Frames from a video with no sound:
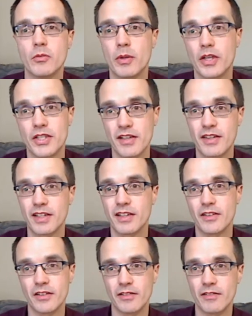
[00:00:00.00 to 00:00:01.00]
because I think
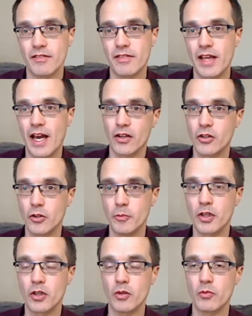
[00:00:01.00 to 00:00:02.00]
that could
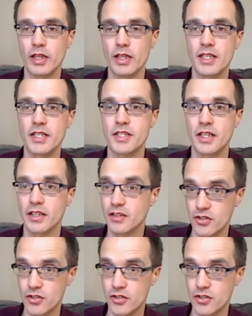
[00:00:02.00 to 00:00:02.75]
become realistic